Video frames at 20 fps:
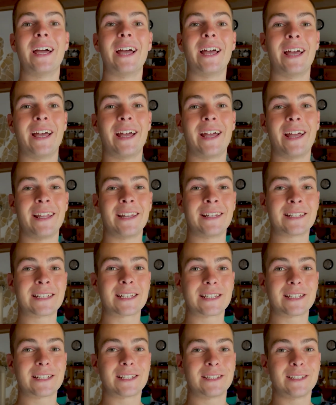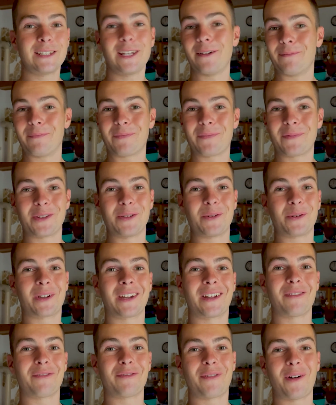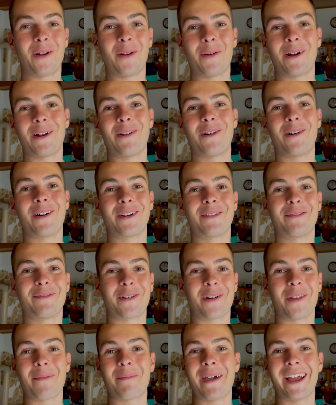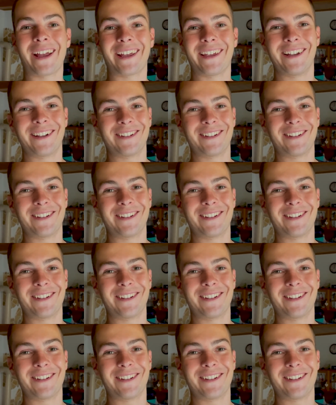And yeah, you can follow along for the packing.